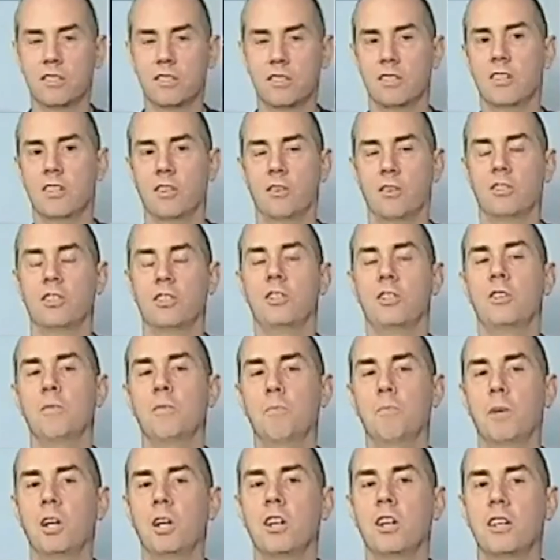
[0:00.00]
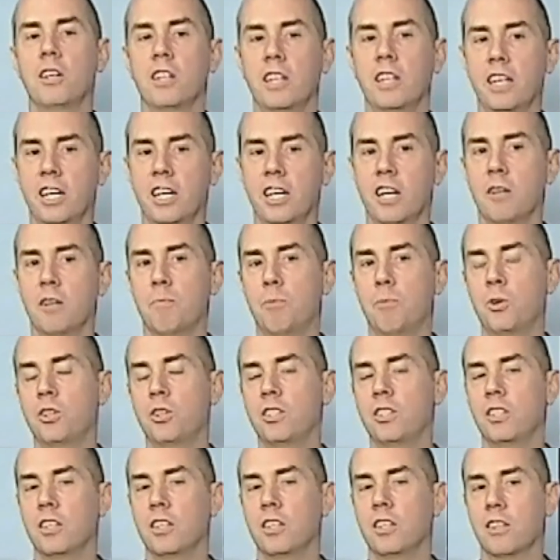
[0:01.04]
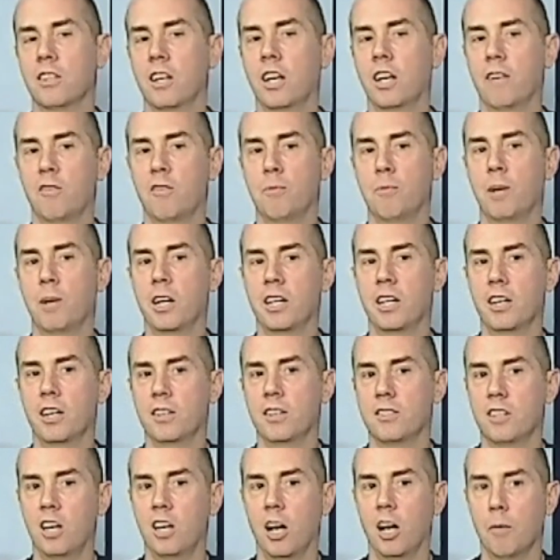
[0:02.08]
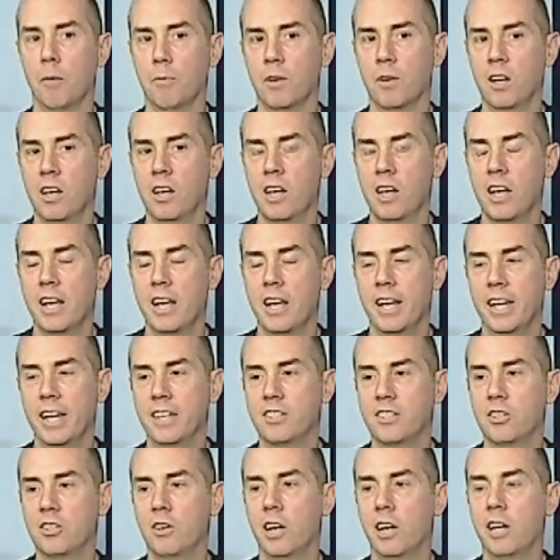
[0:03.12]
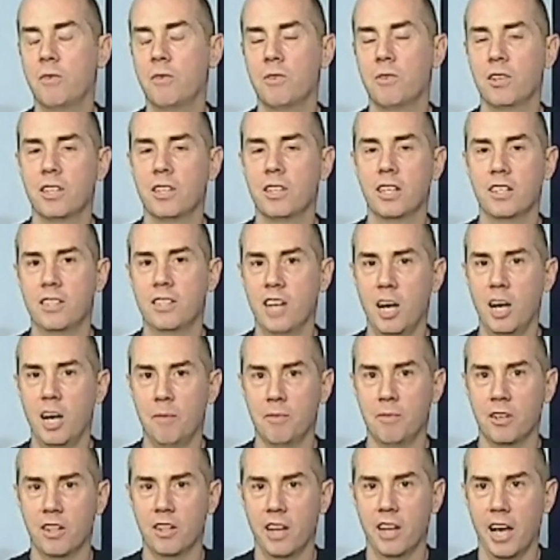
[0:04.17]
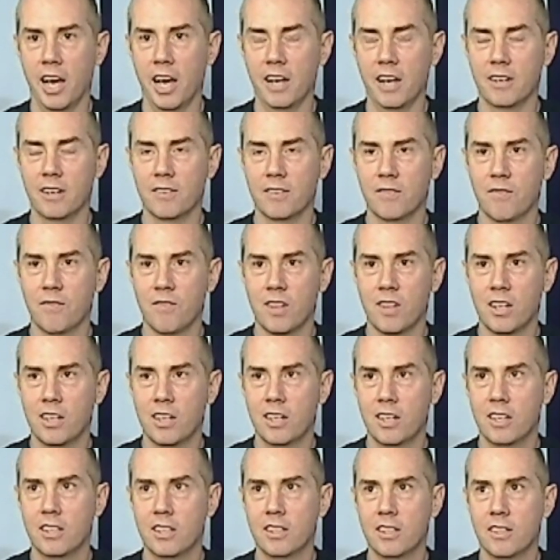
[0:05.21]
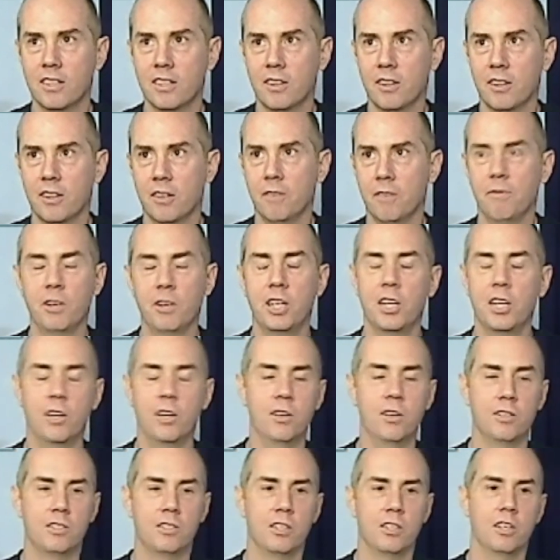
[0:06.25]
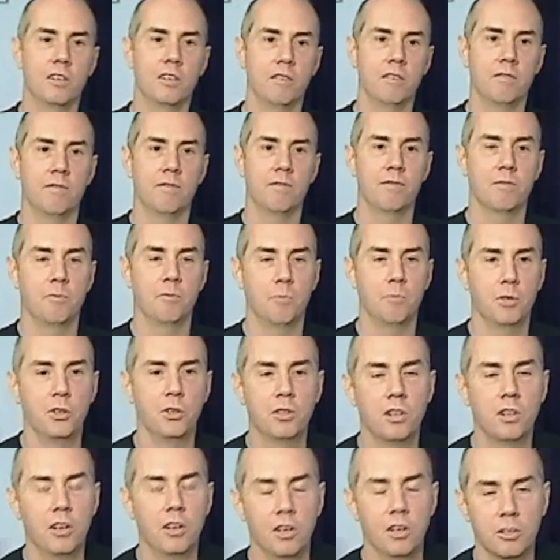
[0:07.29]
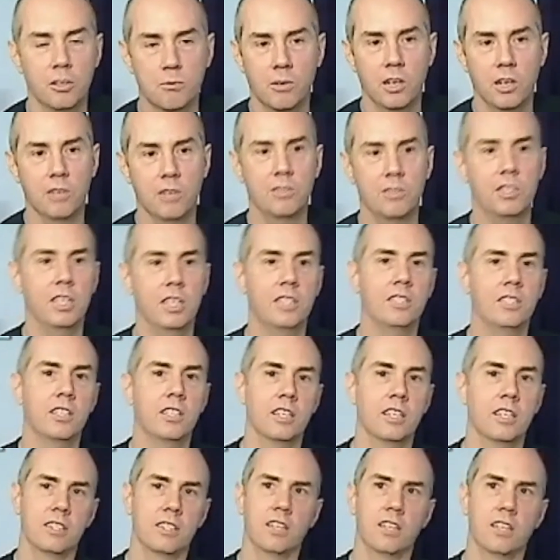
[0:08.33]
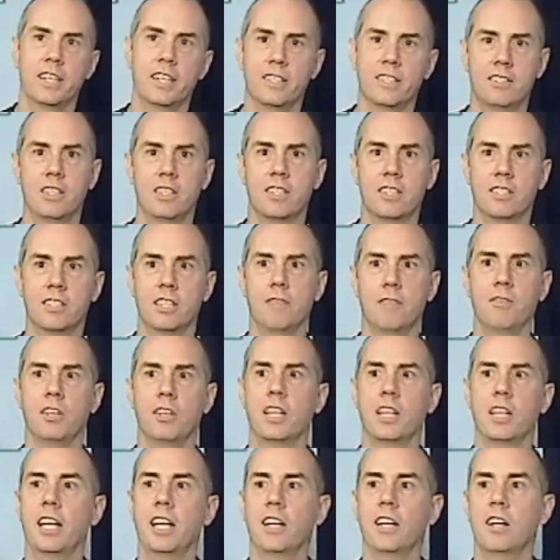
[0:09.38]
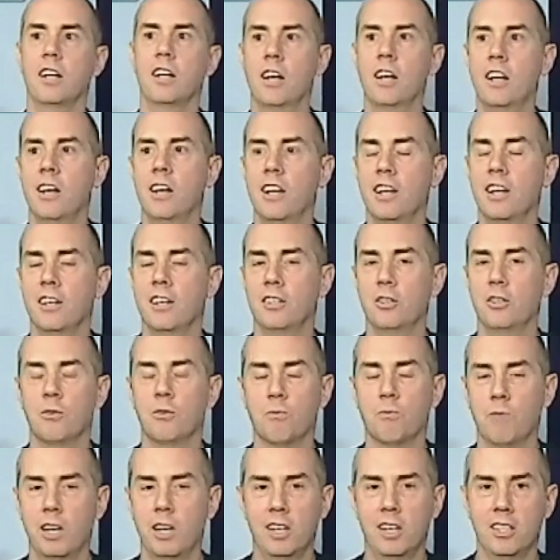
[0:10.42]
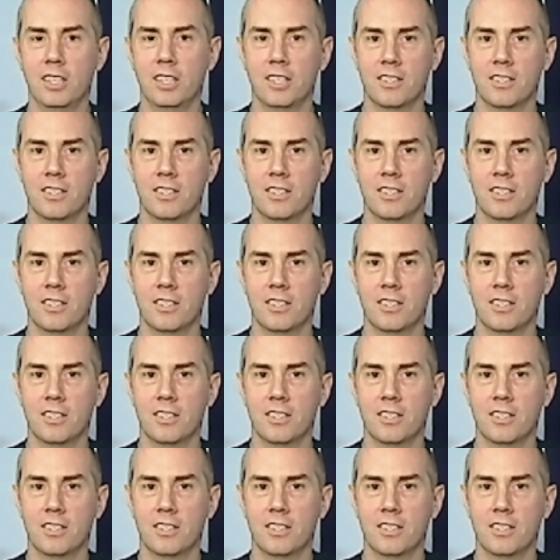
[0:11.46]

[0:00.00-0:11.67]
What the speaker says: was a humility and pushing everybody else up. And so I really adopted that. The videos of Blue Coast where I was teaching 96, 7, and 8, you'll rarely,